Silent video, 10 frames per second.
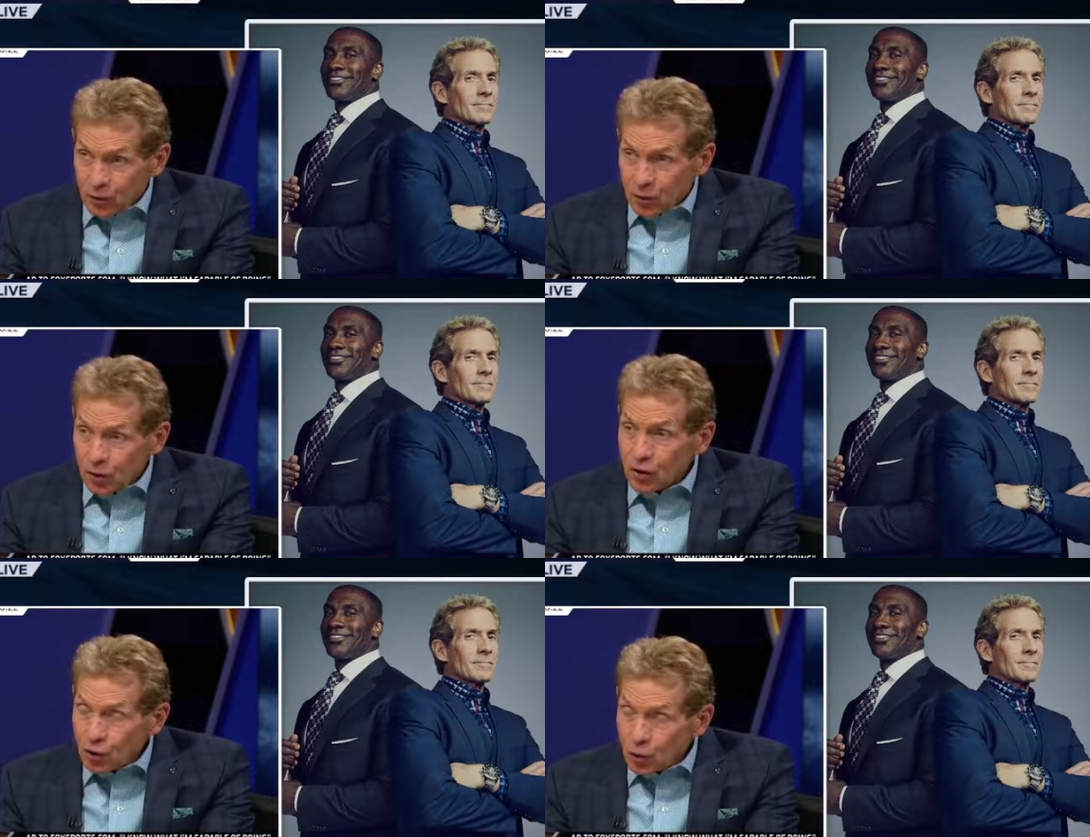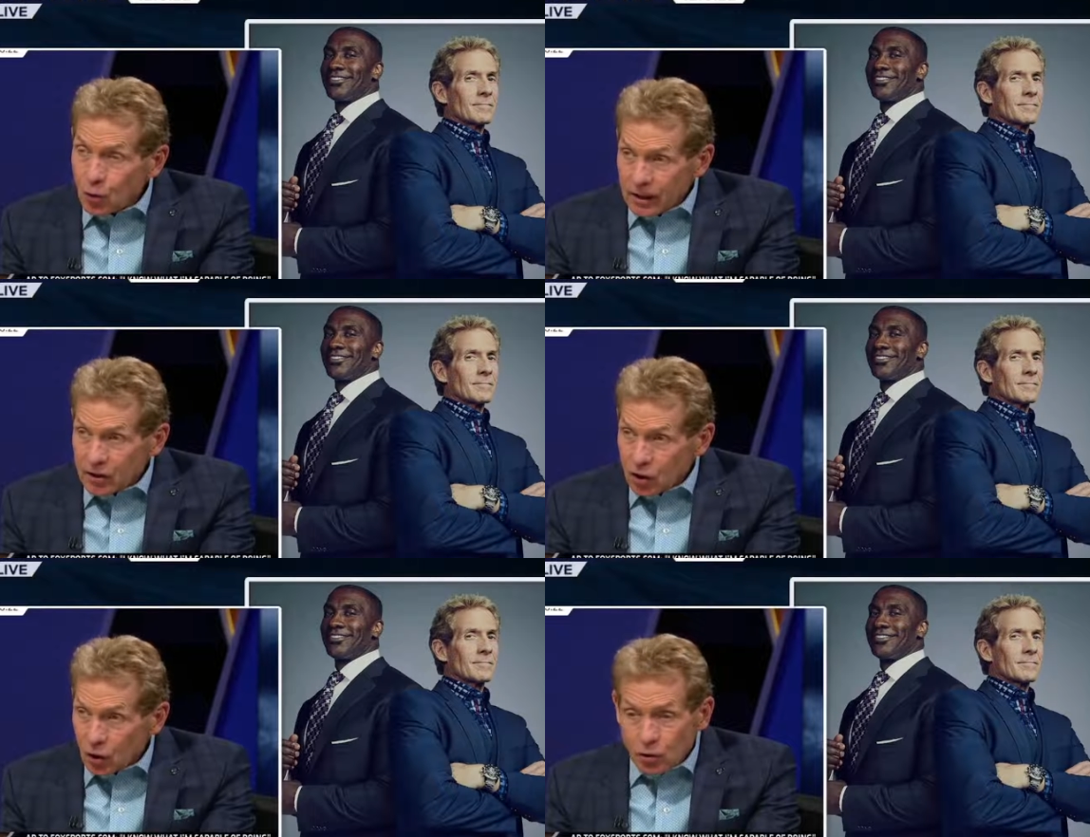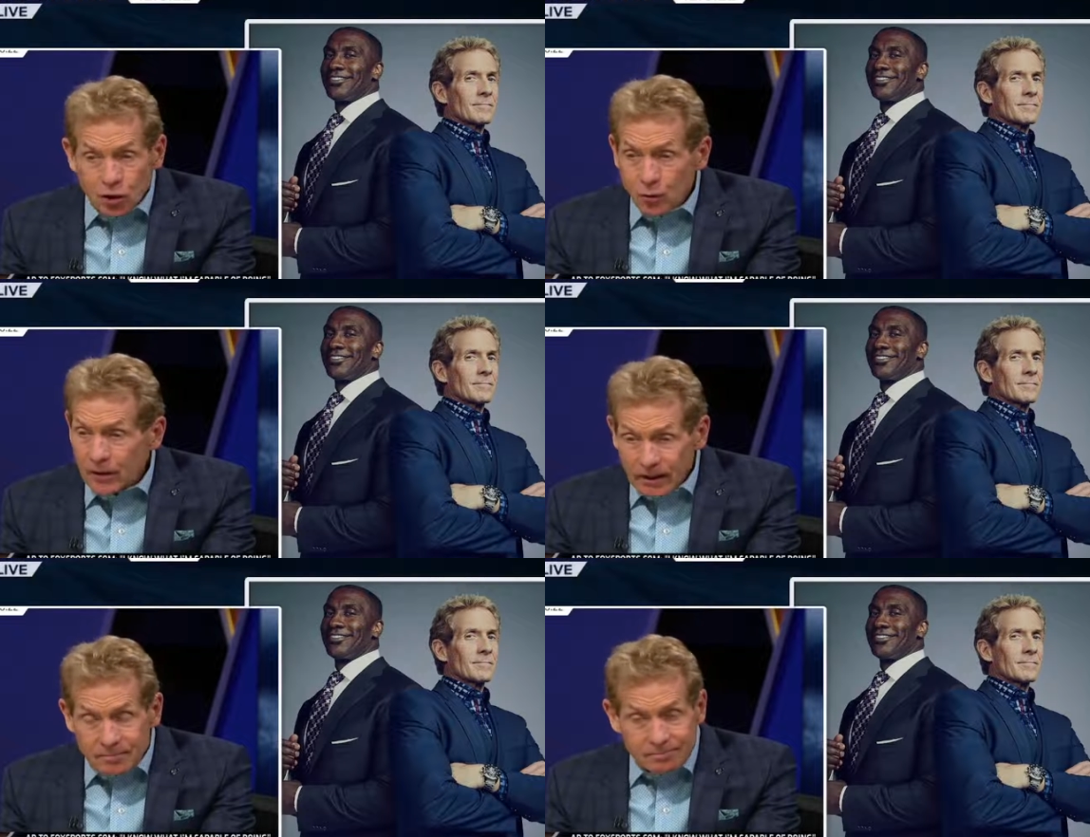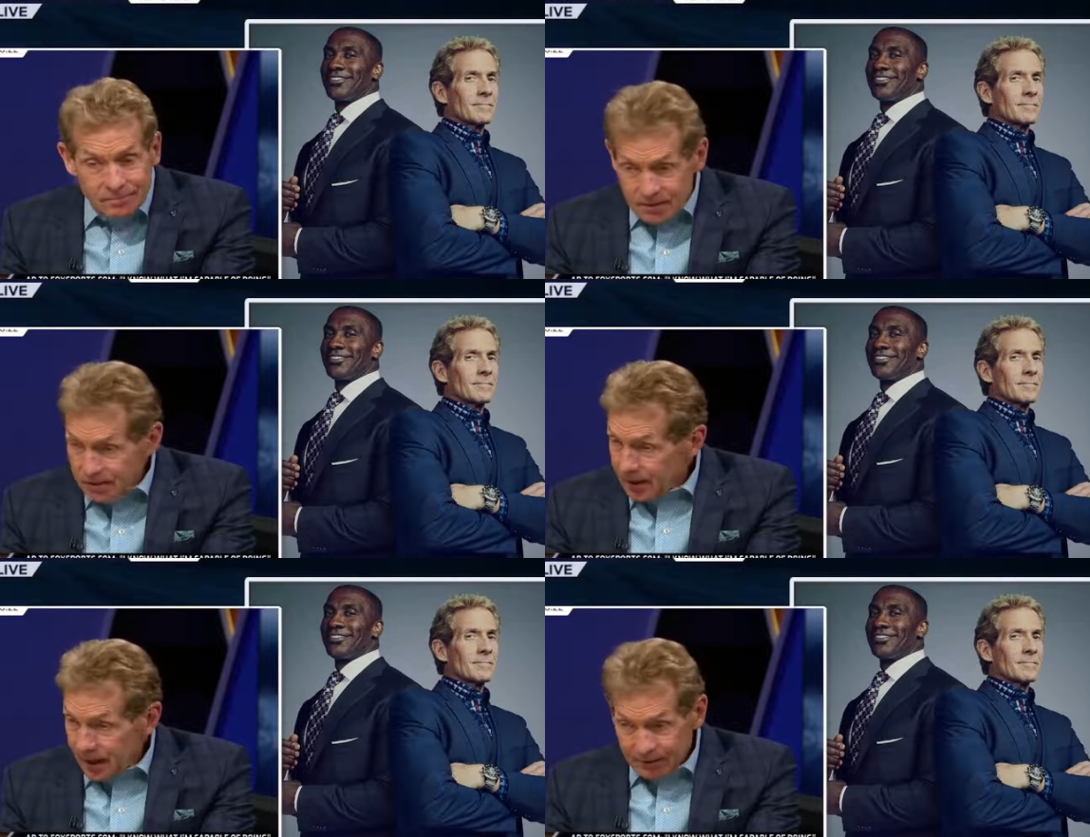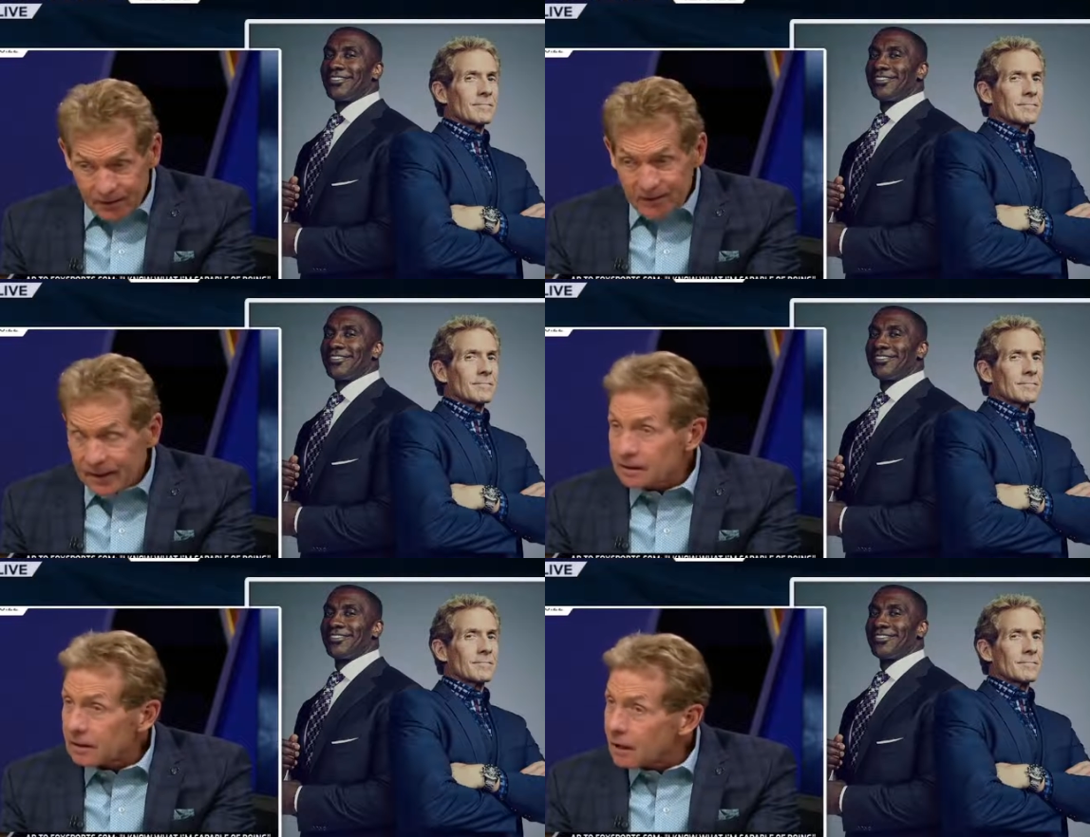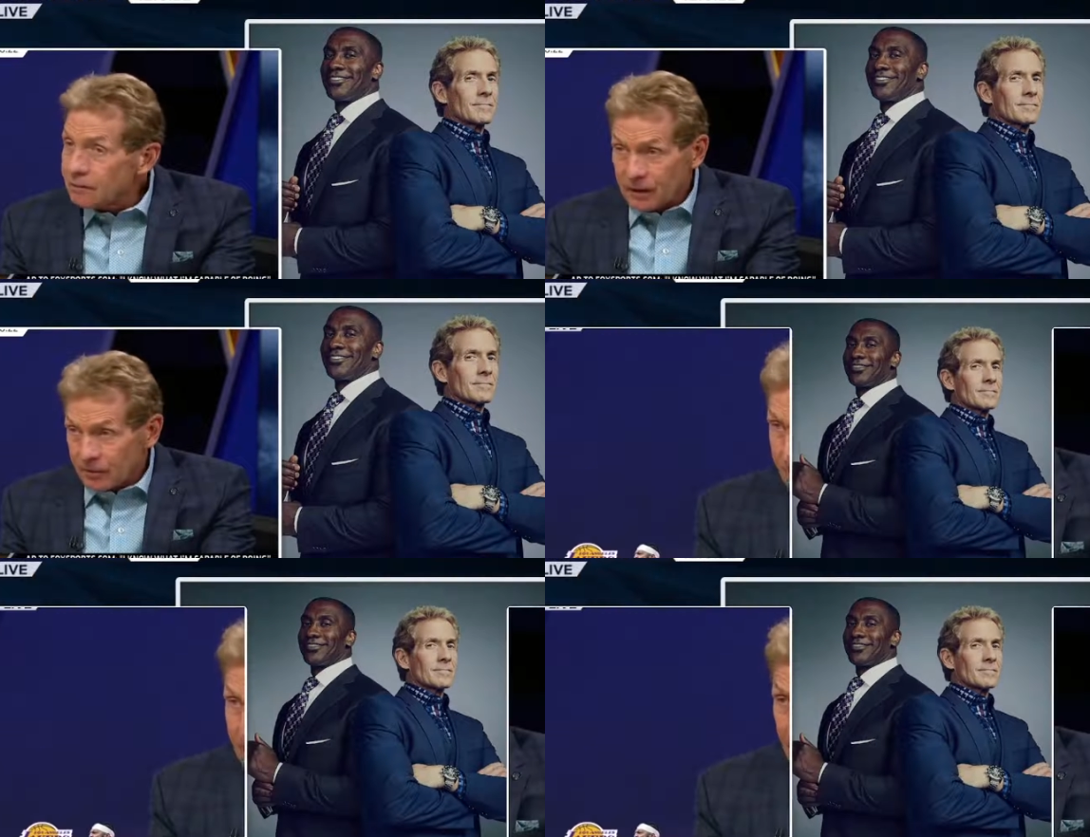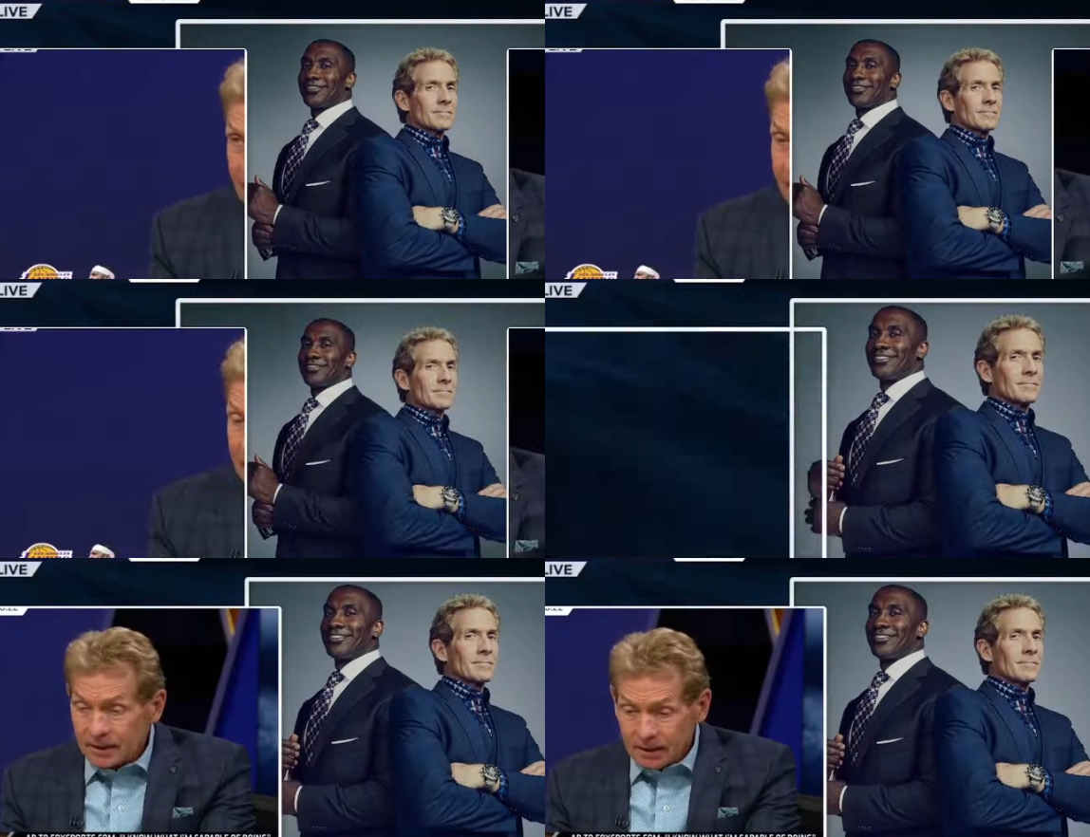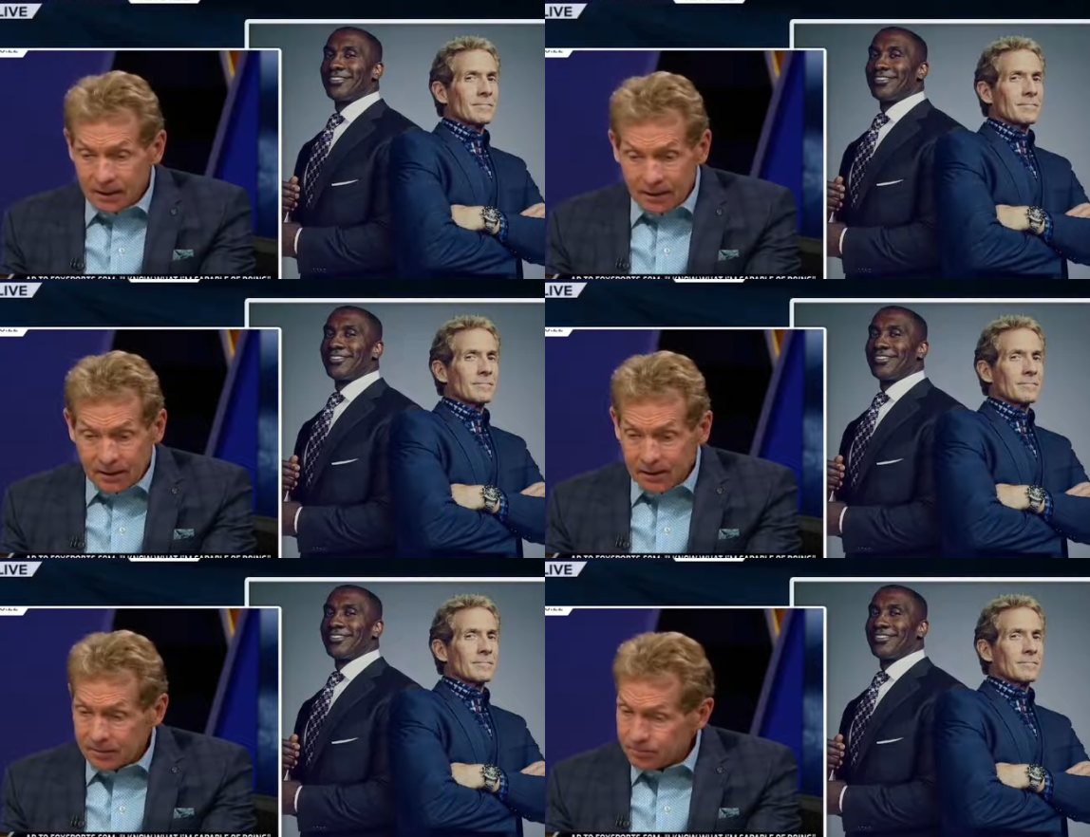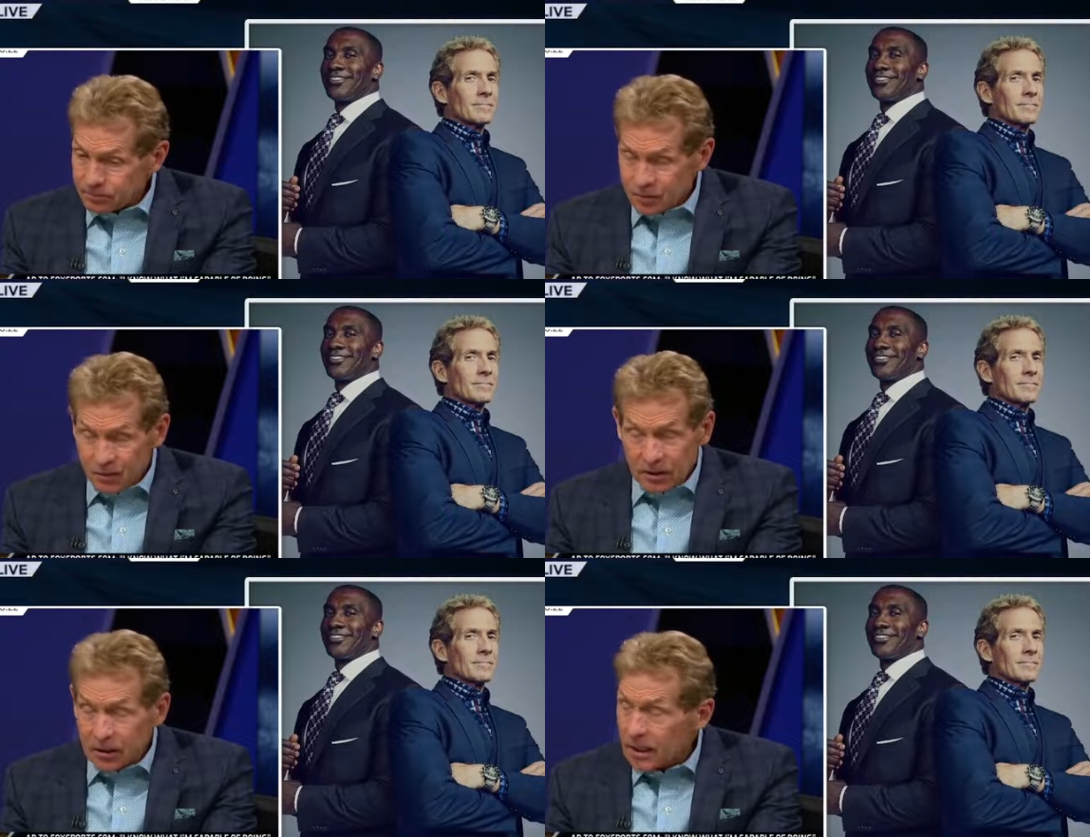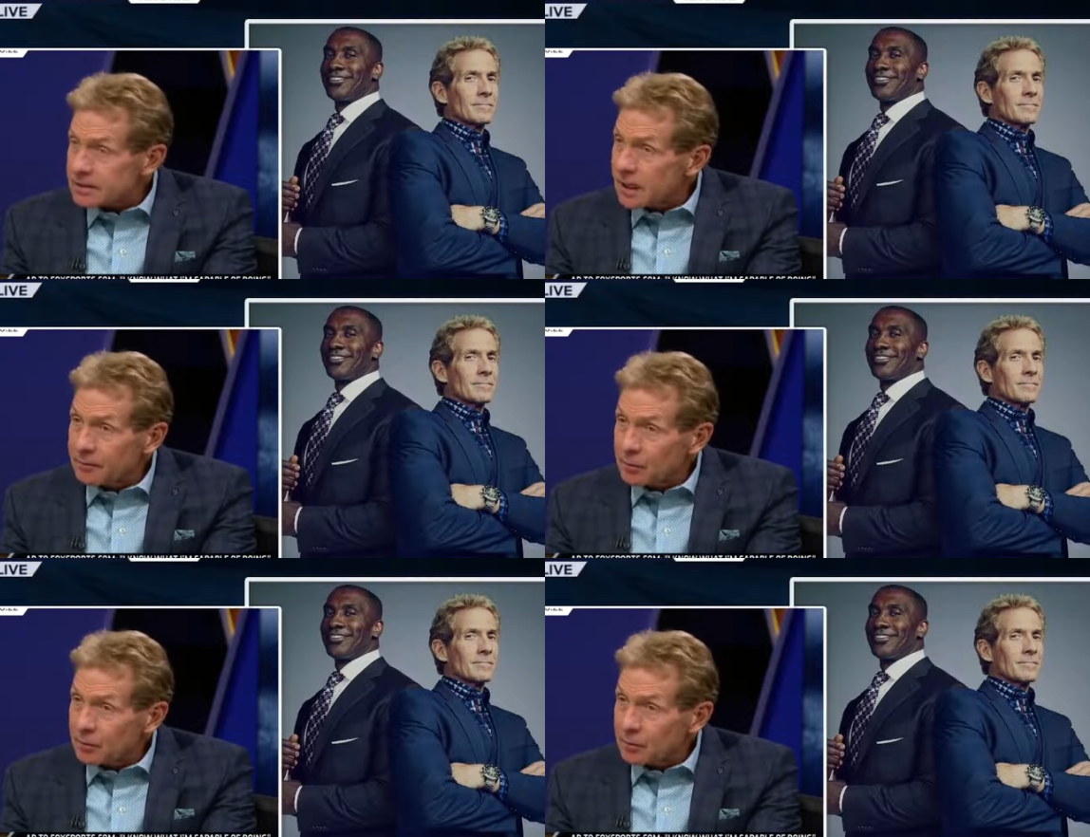Speaker 1: your new head coach, who they I think they love him. And he spent a lot of time